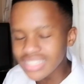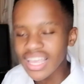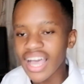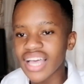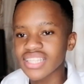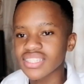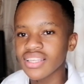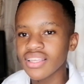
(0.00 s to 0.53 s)

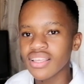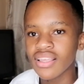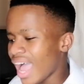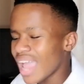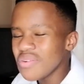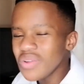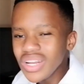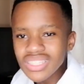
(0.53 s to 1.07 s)
guys,
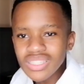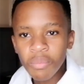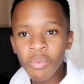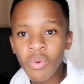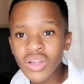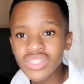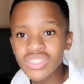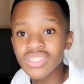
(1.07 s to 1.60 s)
I really
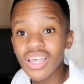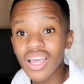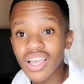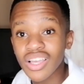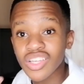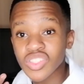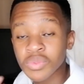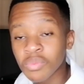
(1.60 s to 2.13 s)
support
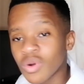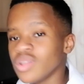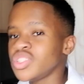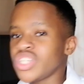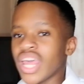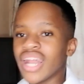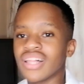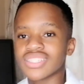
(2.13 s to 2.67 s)
small
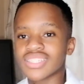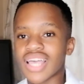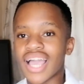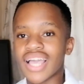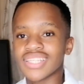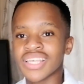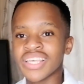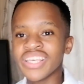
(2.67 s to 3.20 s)
channels,
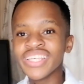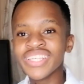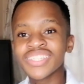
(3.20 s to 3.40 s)
guys.